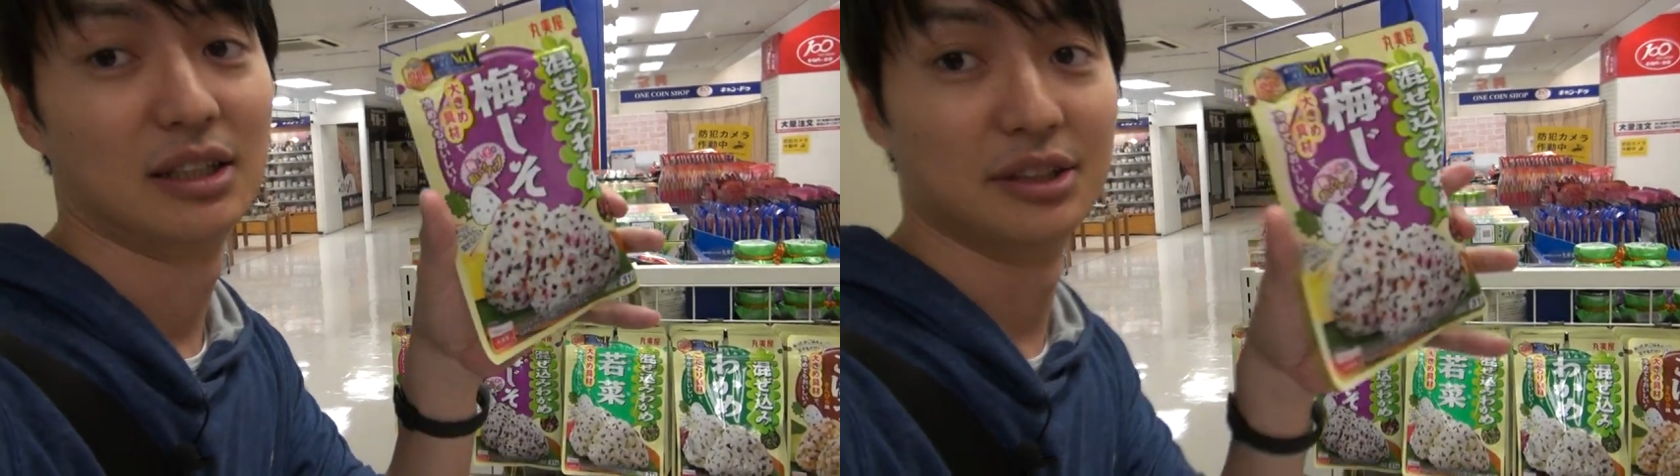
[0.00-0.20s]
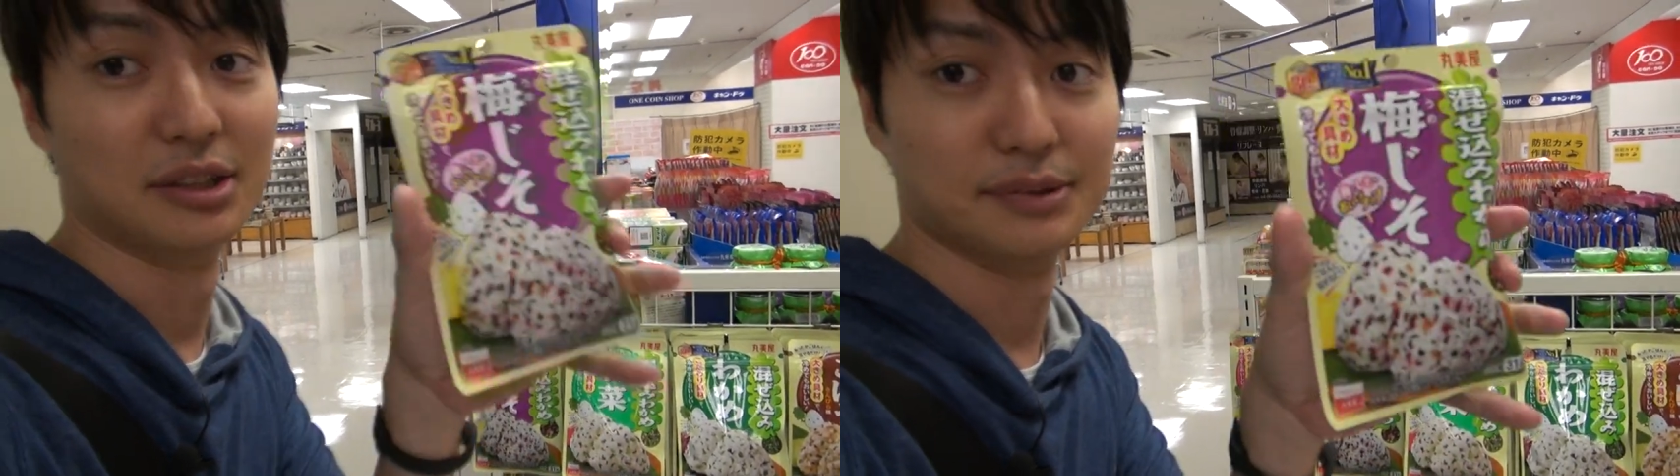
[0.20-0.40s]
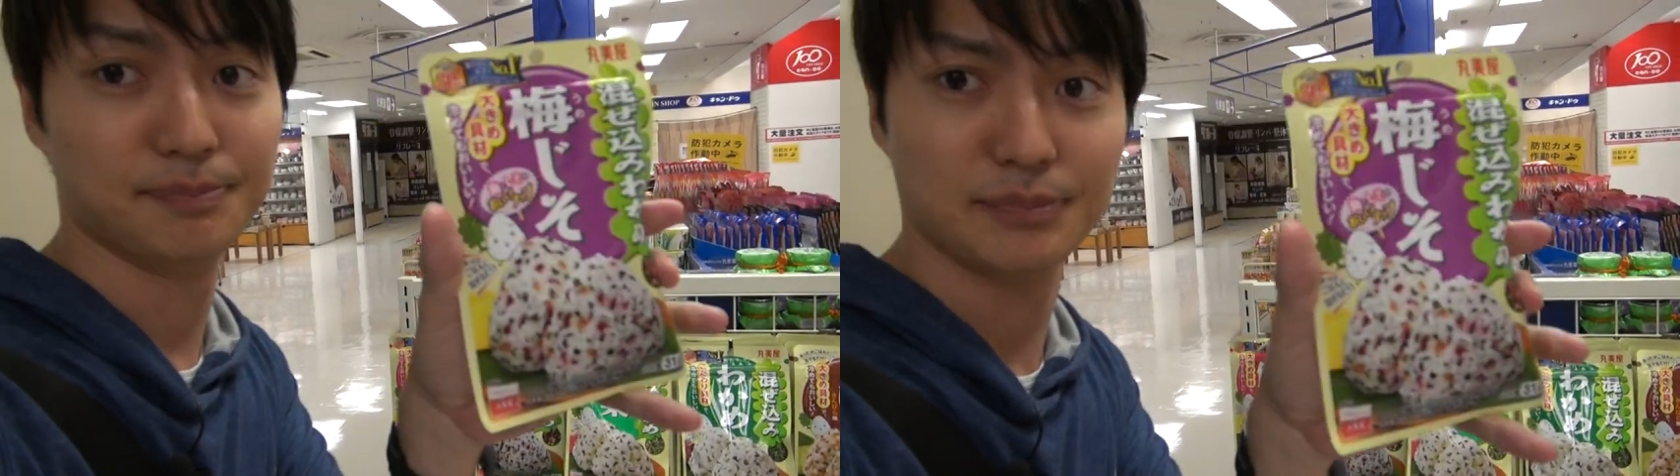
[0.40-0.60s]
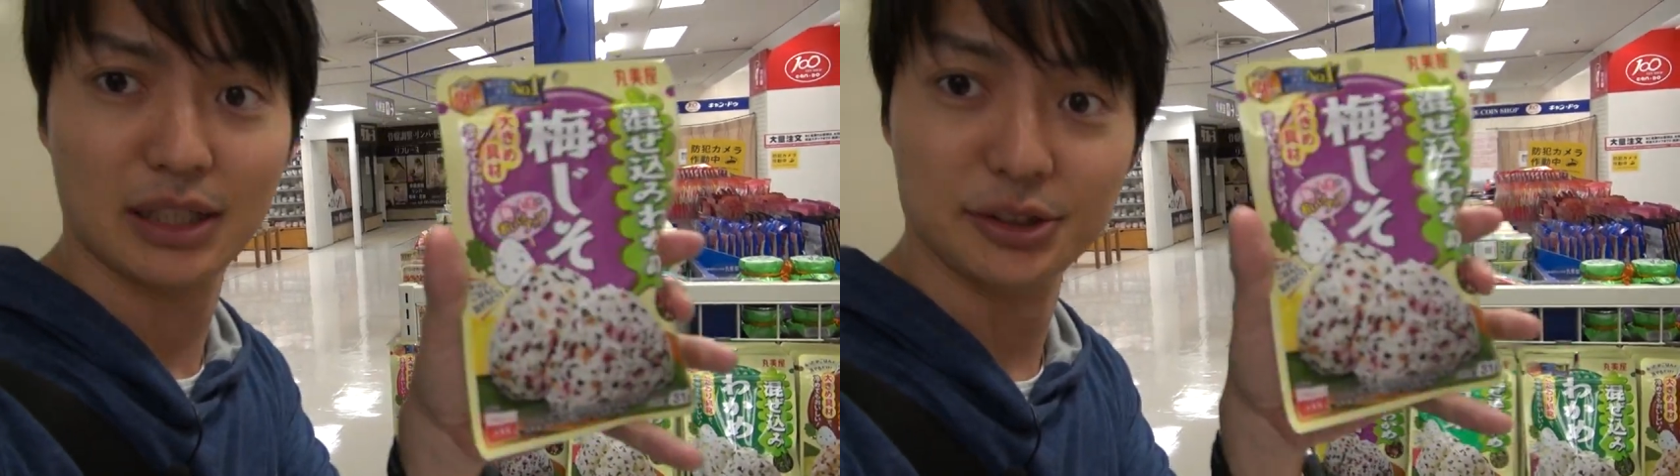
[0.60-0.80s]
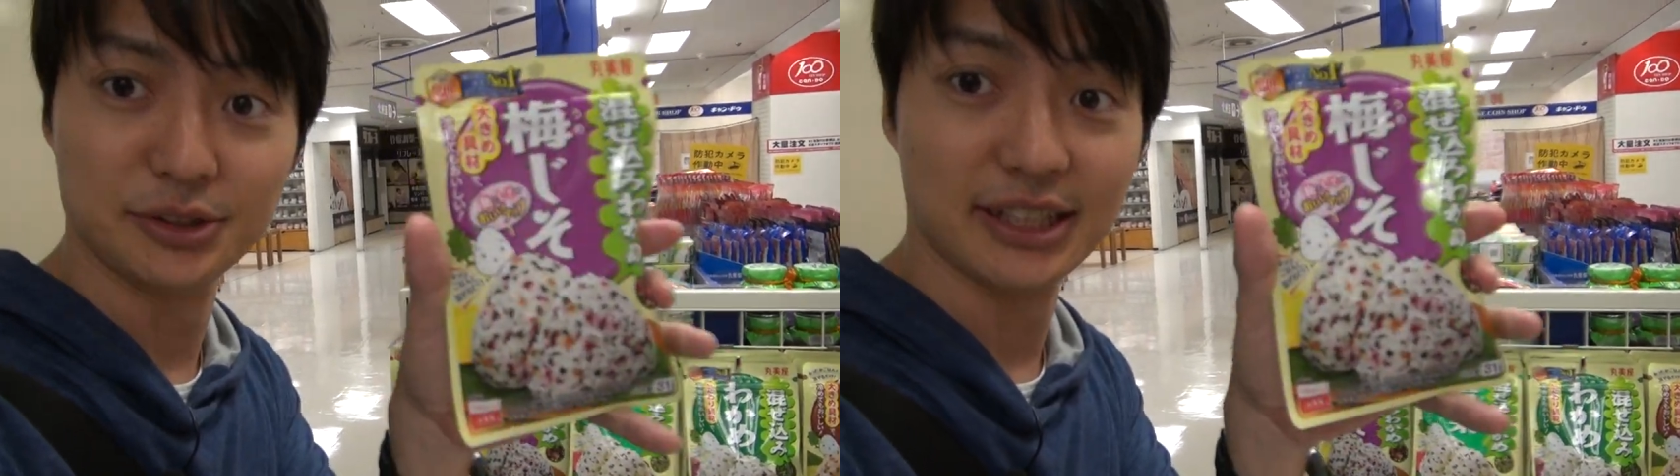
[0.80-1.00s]
you know,
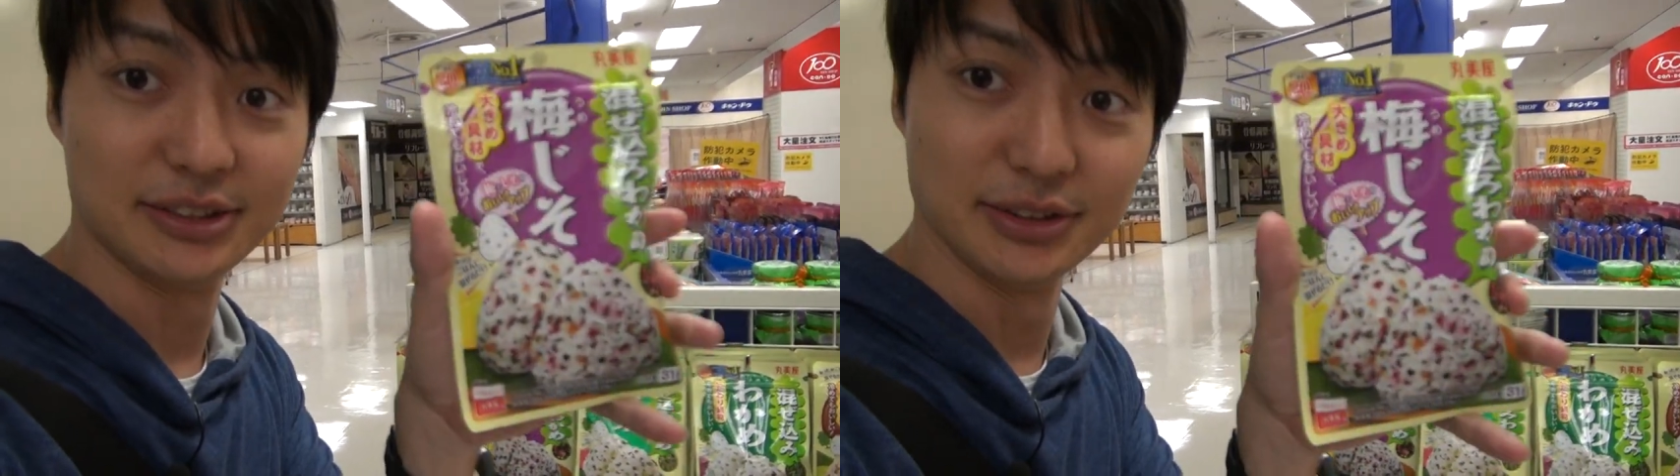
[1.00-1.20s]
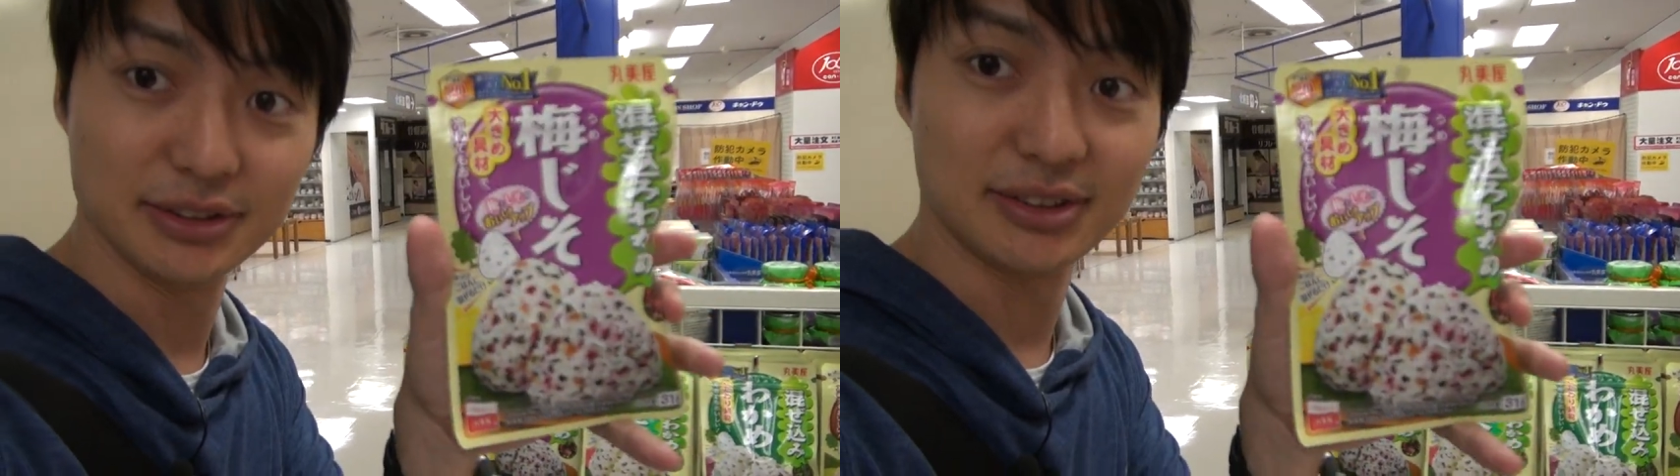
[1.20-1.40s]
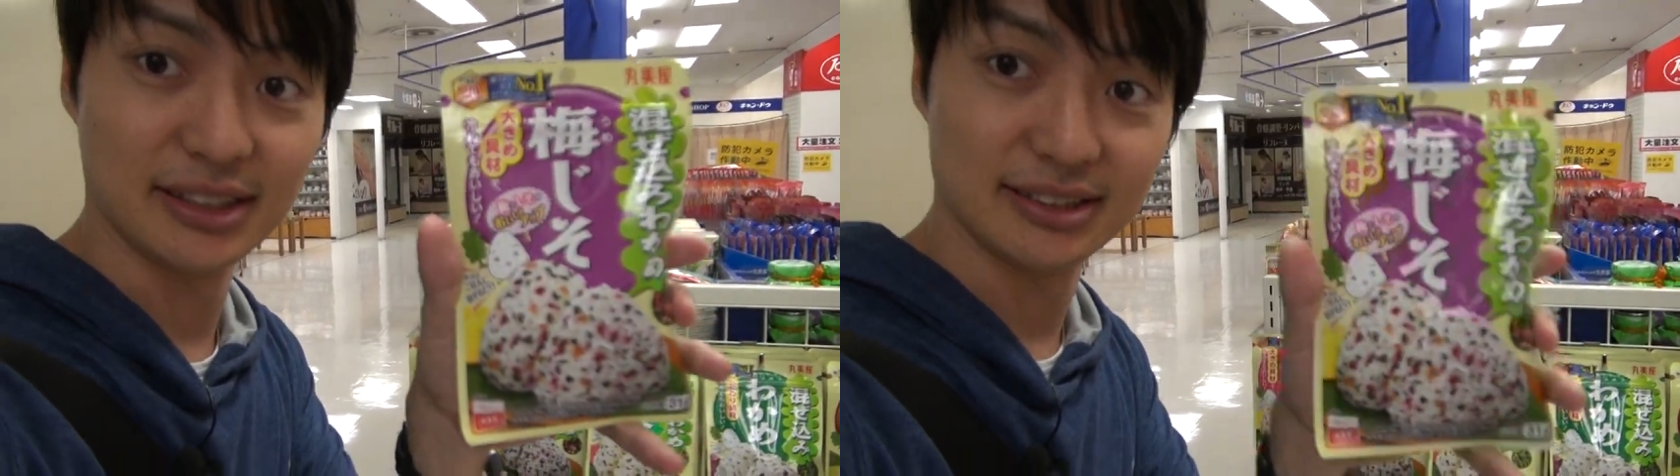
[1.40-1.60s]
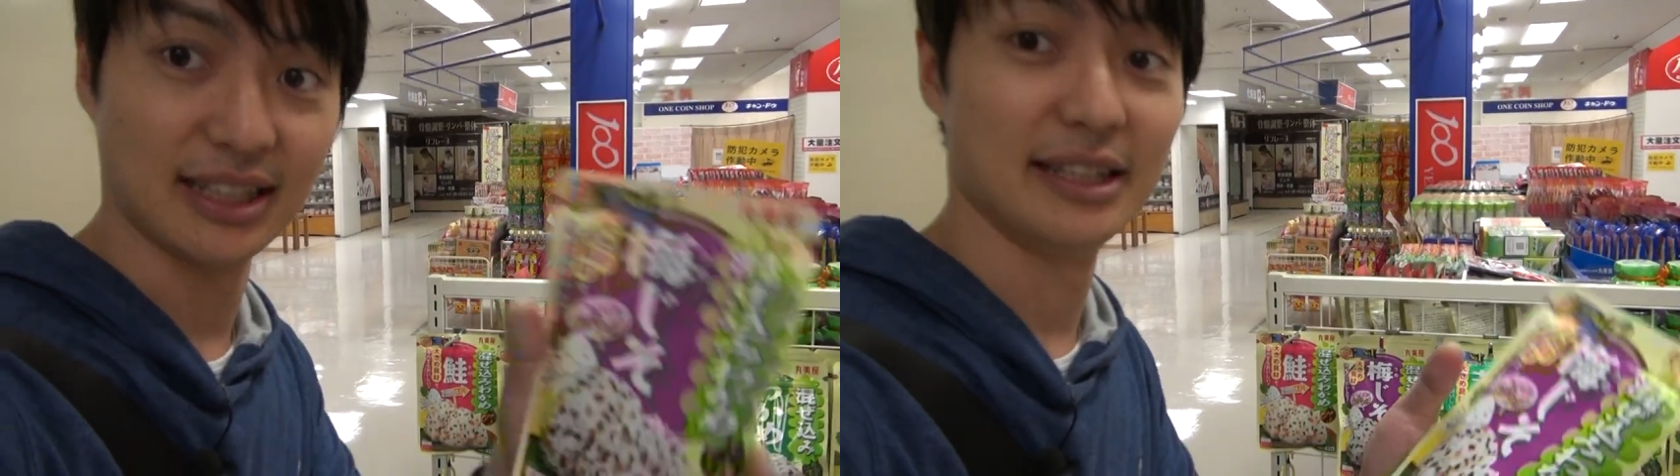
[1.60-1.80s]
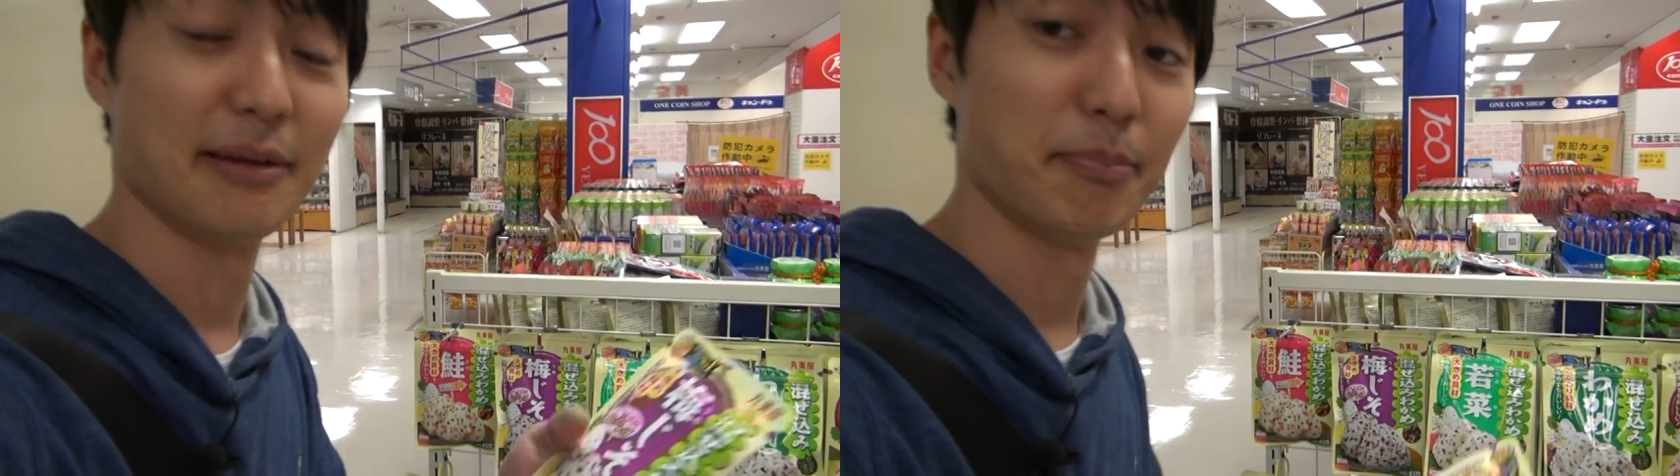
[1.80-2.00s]
you can use this
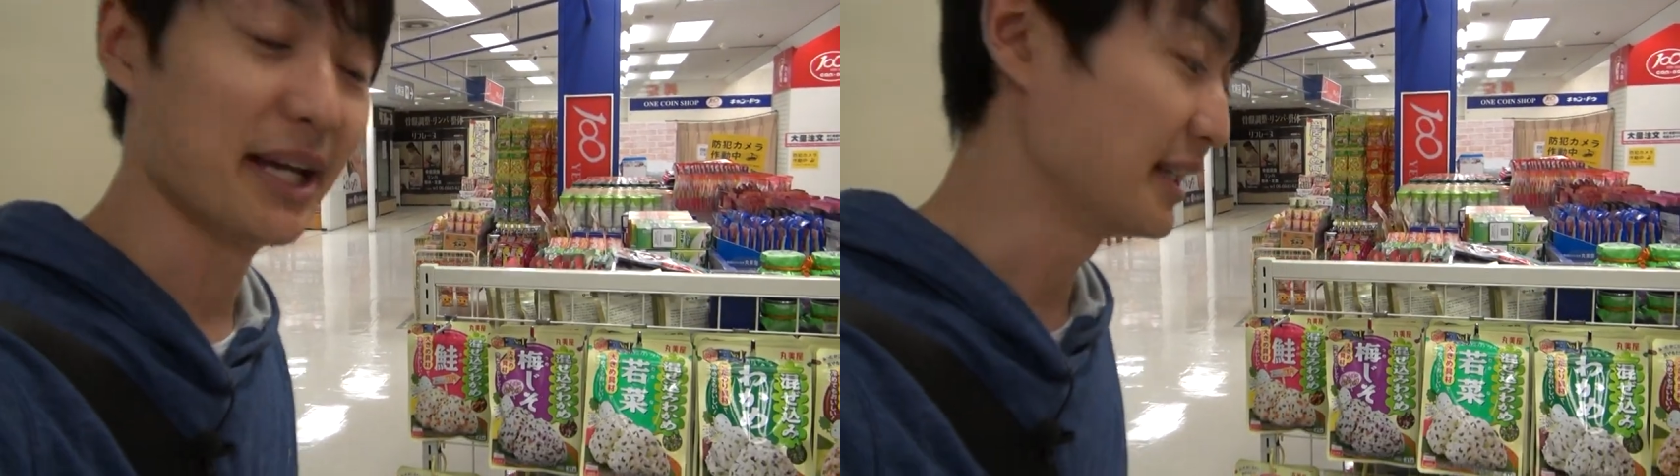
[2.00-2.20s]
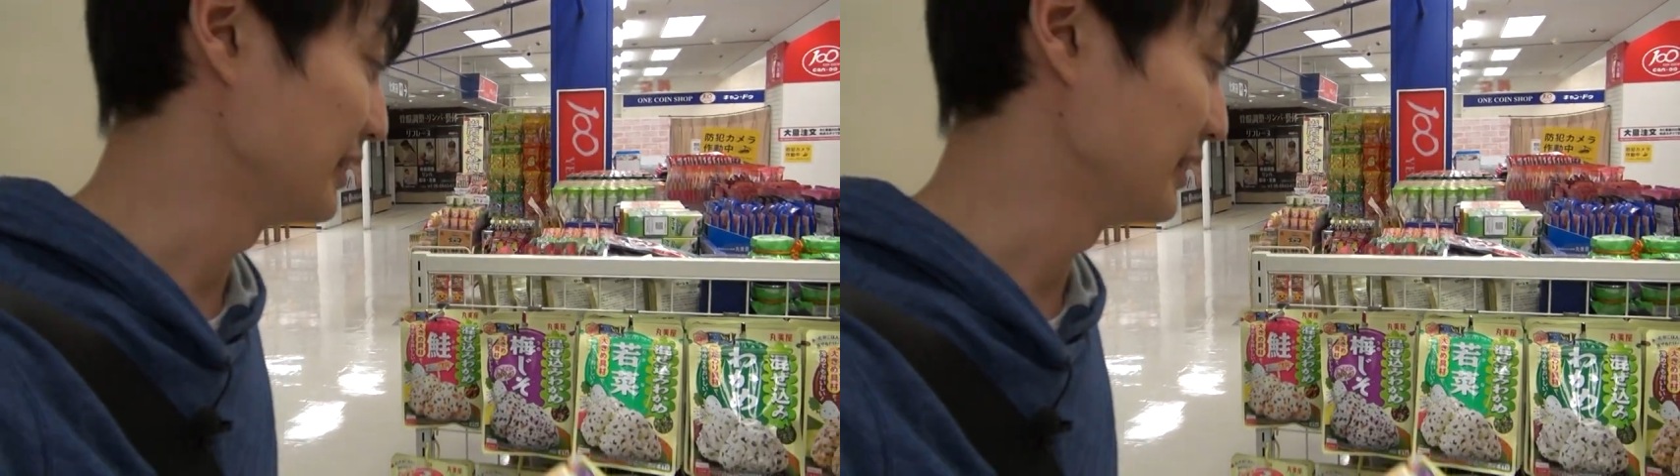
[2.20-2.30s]
and then make